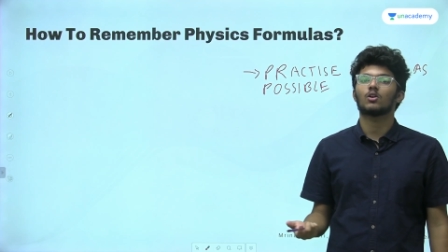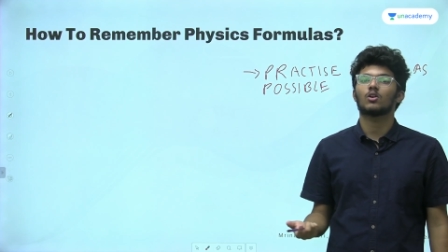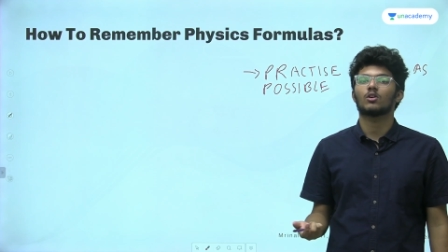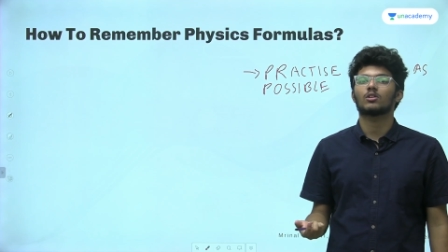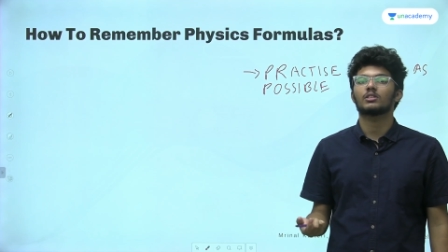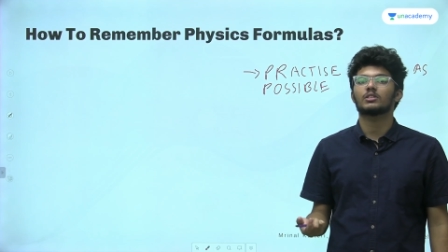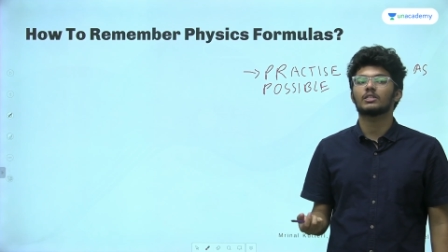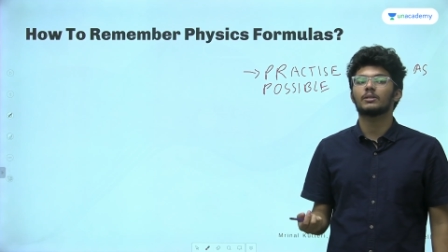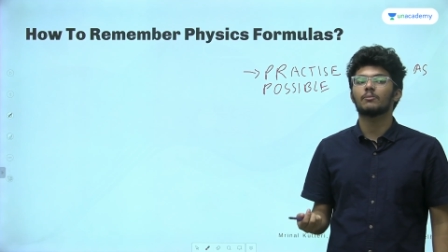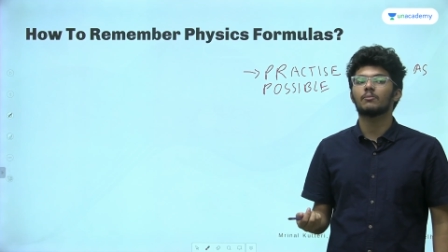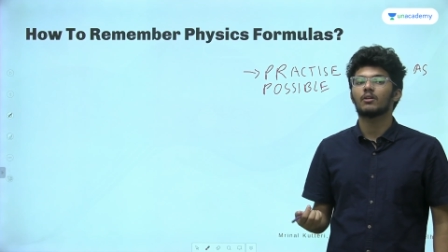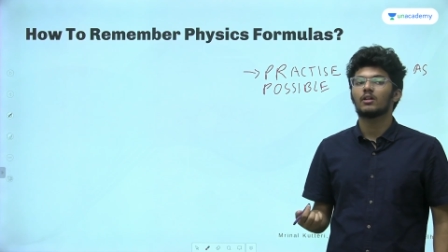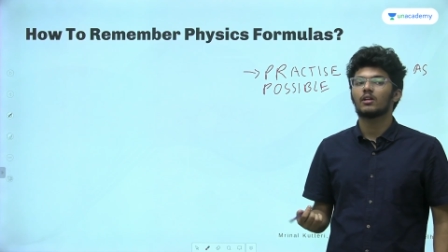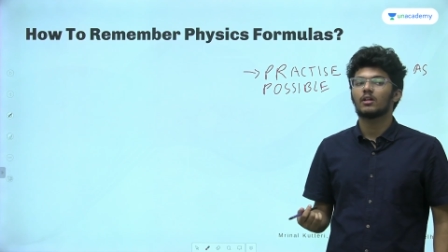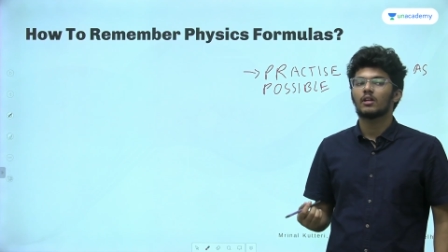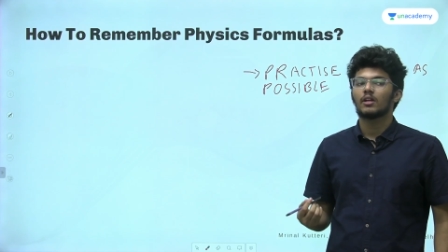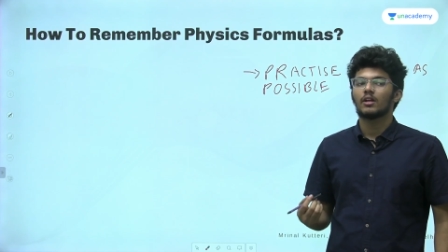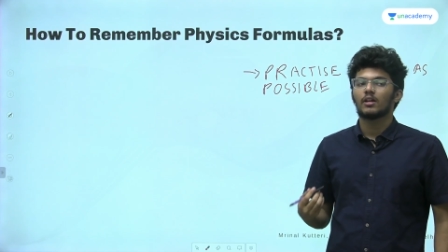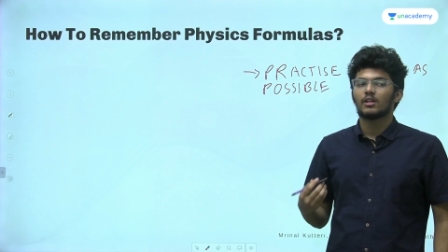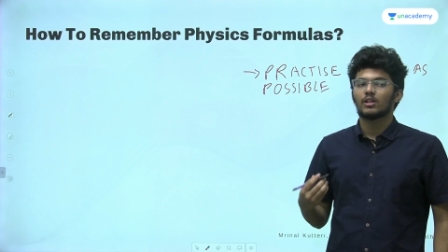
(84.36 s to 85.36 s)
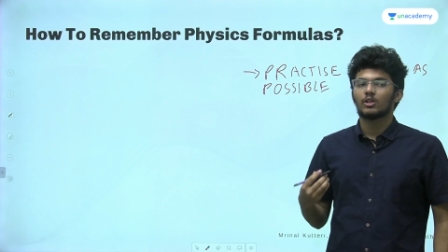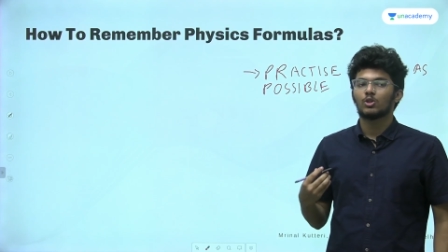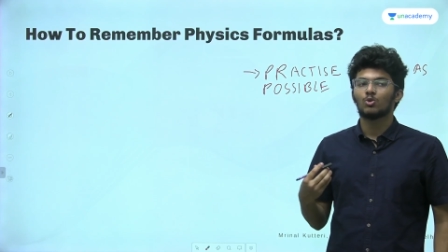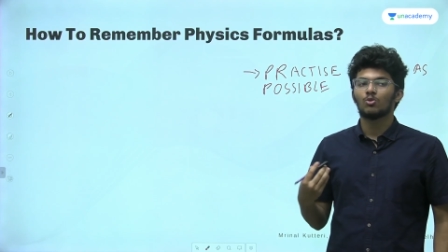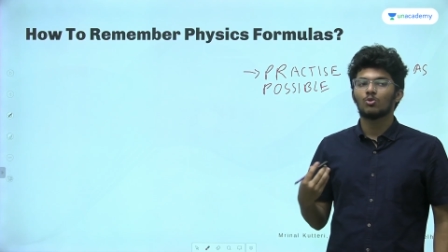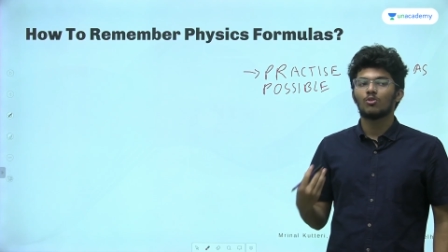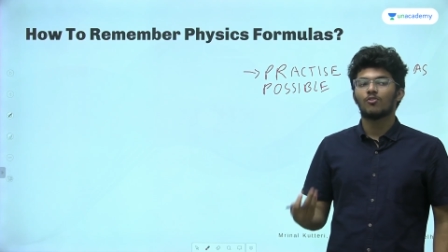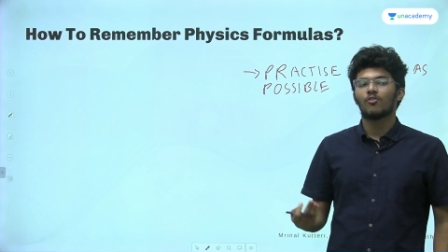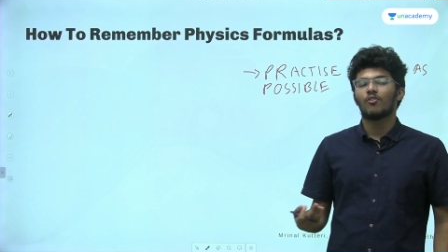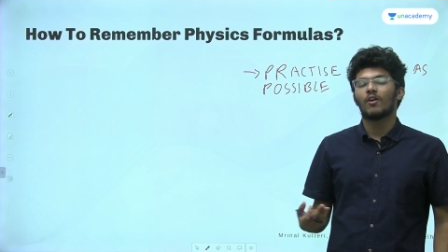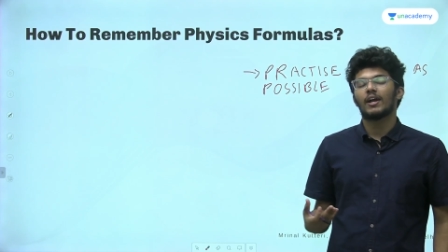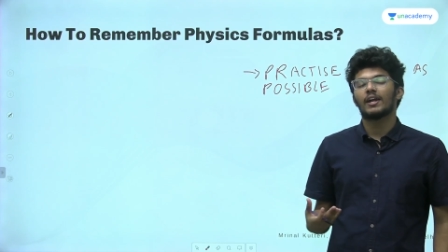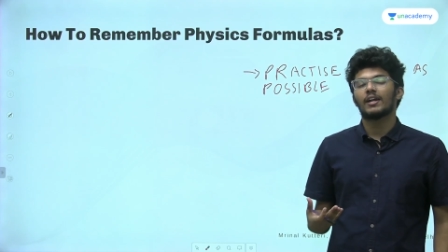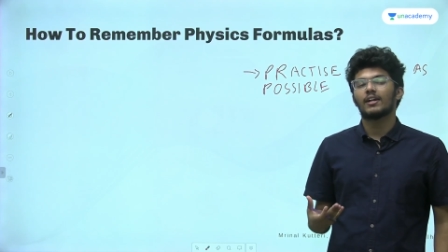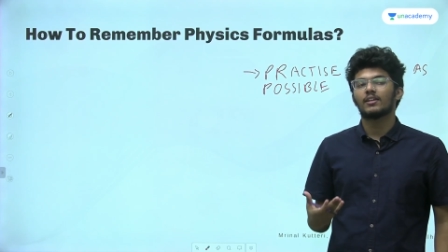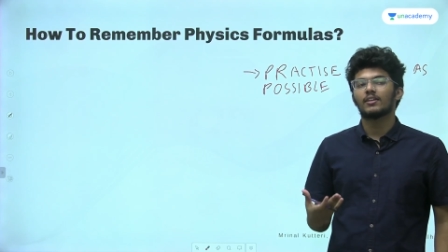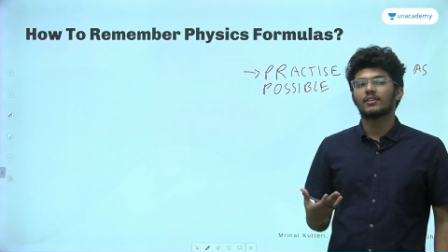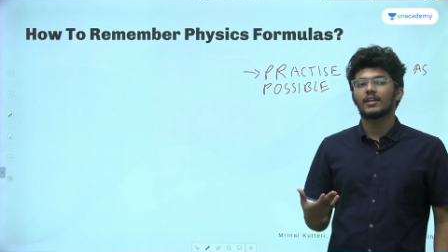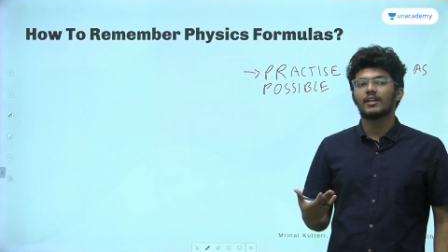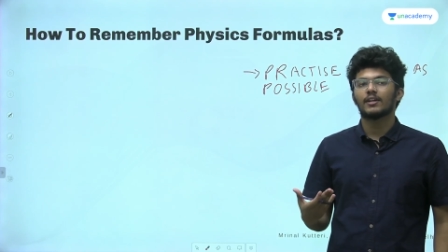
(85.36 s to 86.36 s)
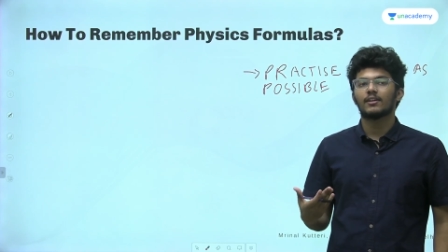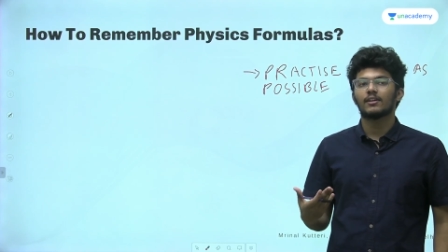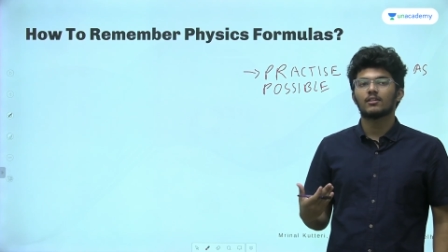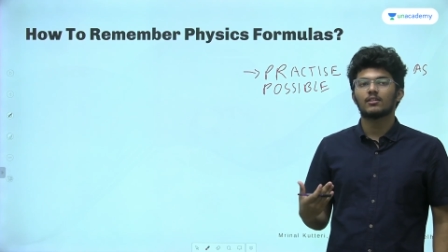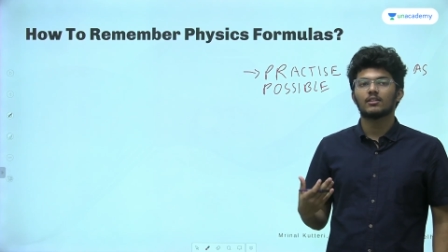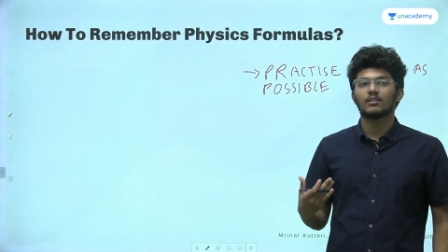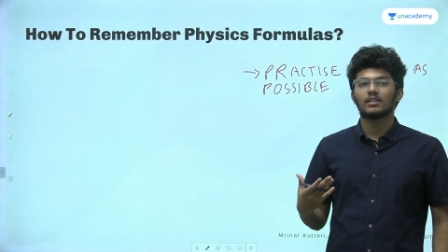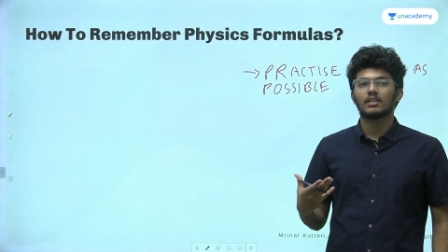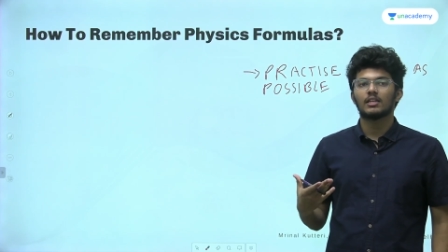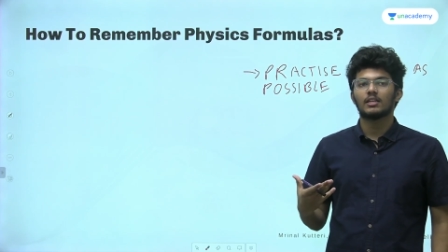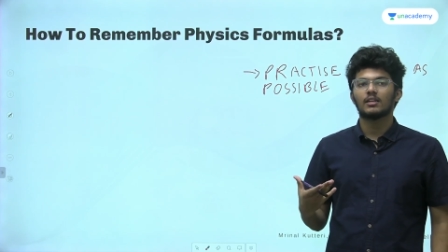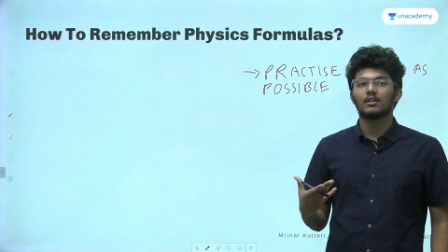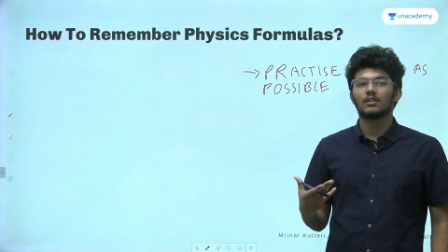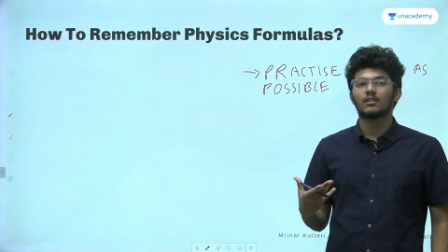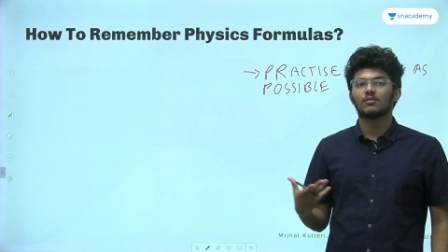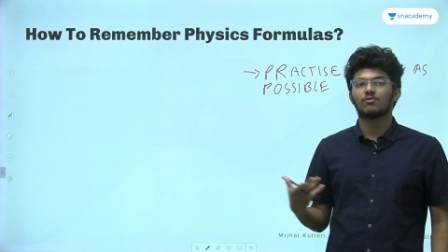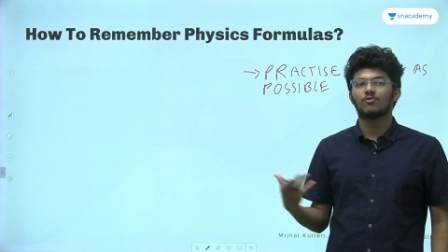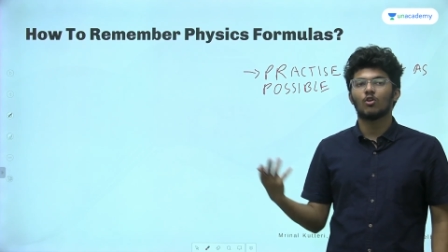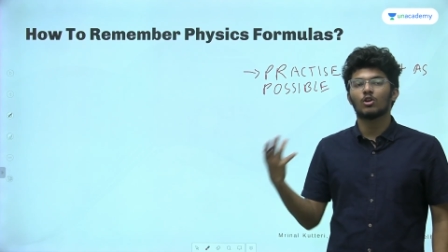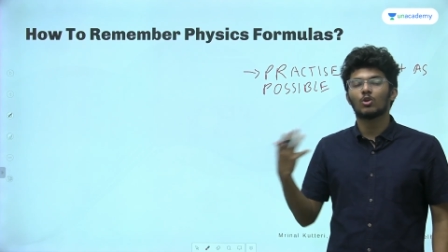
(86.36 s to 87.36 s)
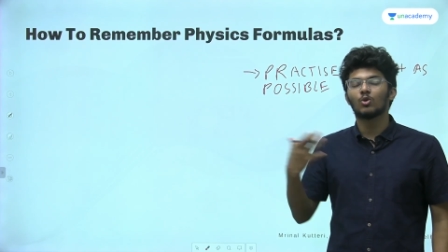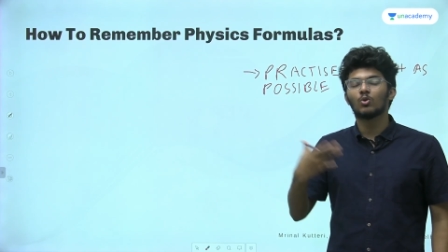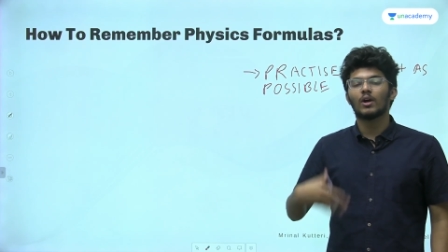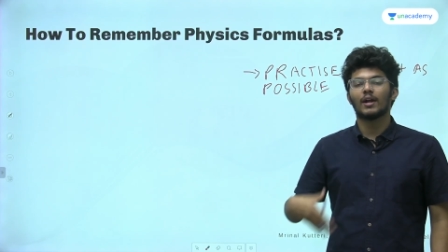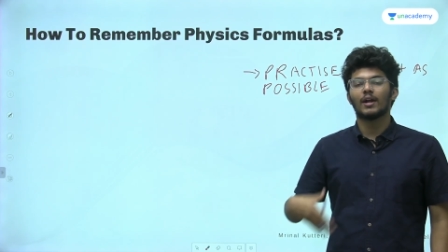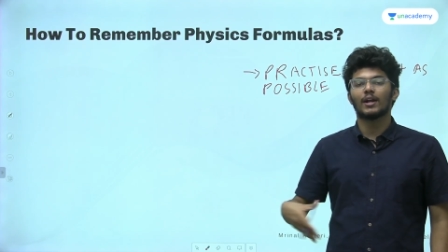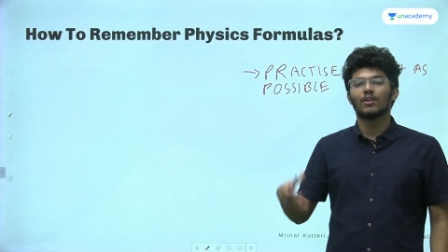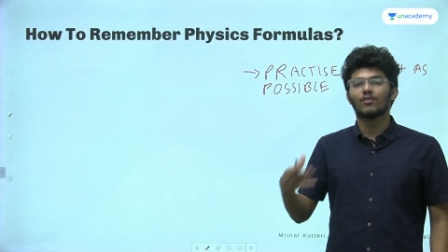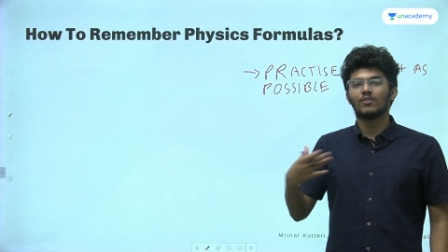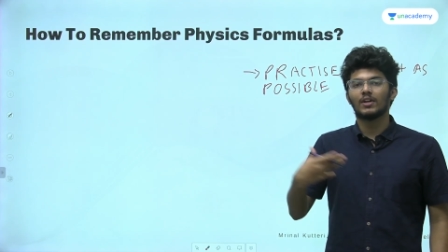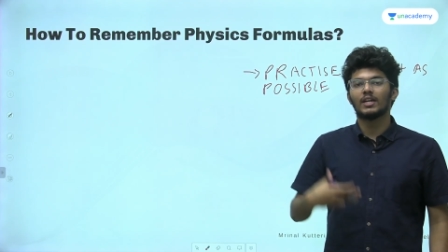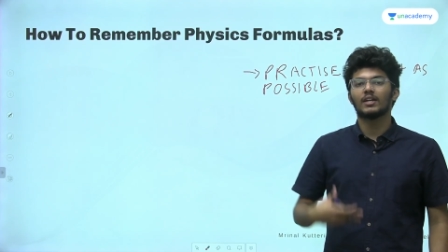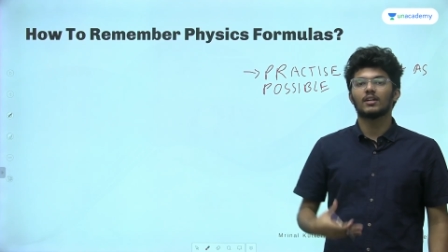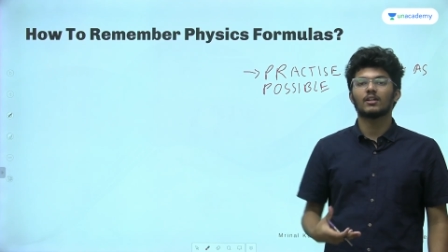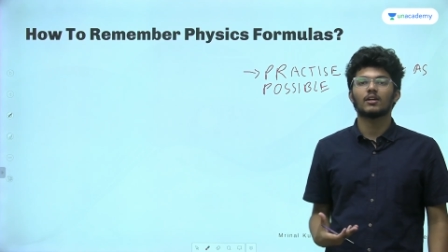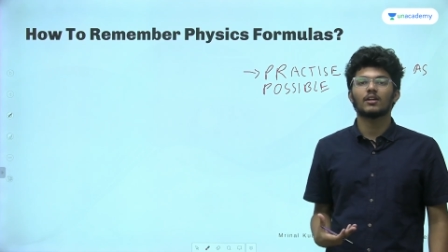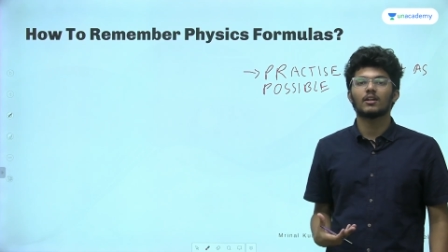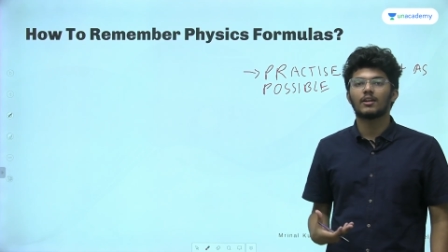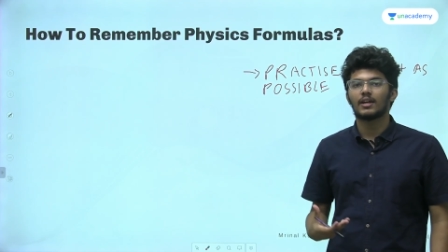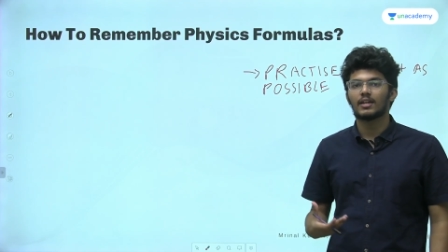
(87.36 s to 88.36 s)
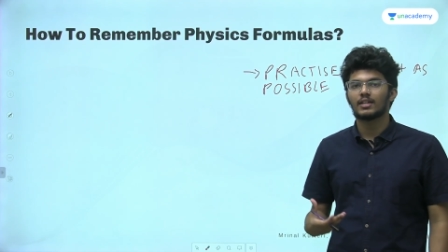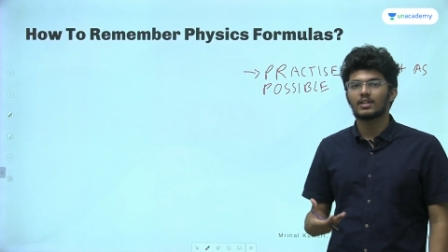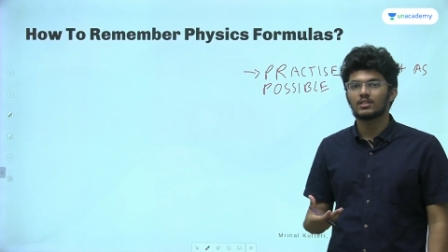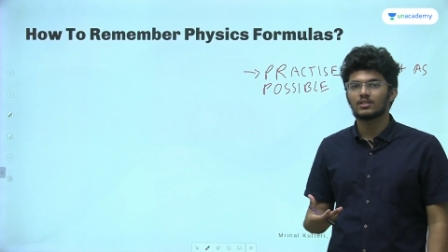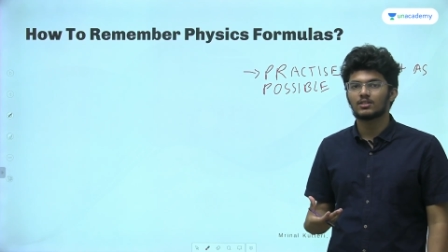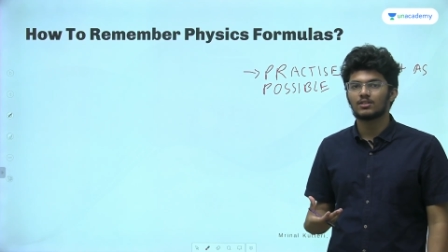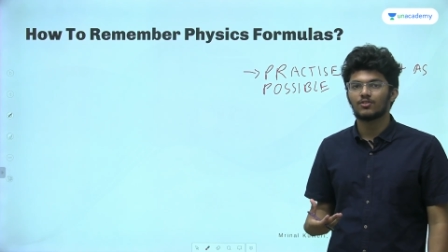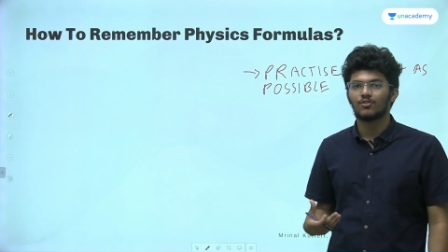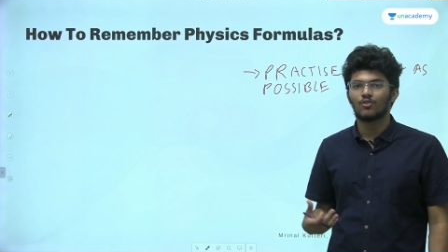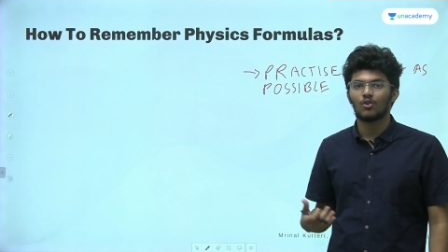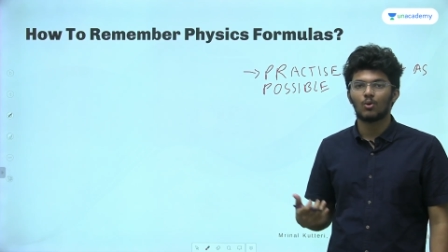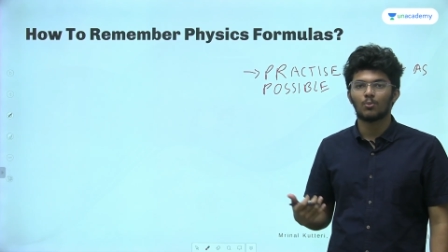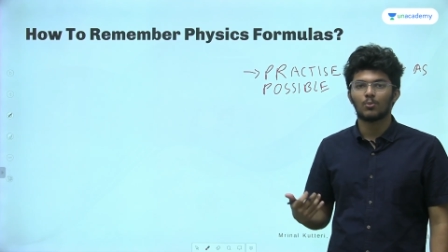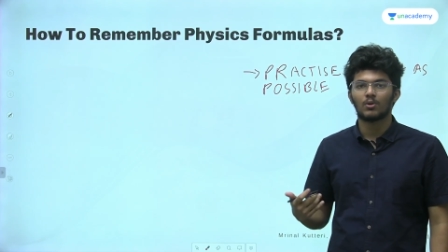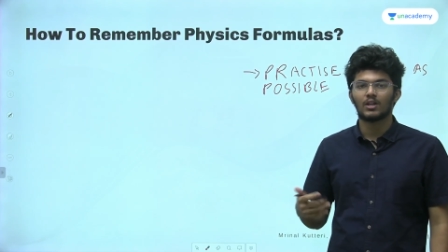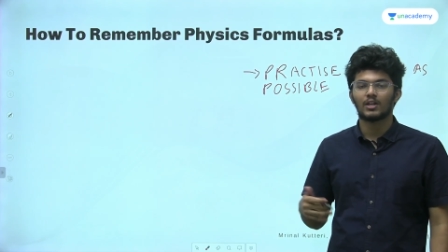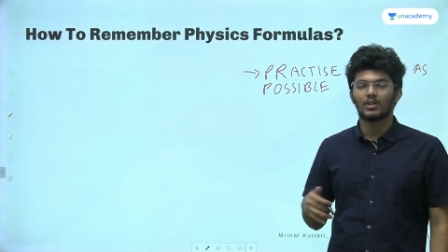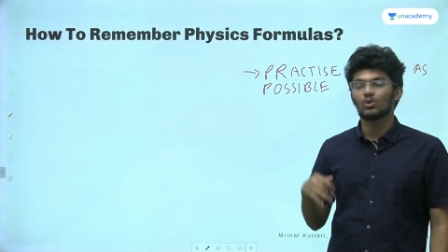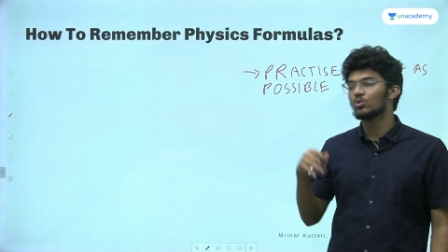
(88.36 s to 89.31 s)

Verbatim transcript: concept, you'll find that the you kind of internalize the formula.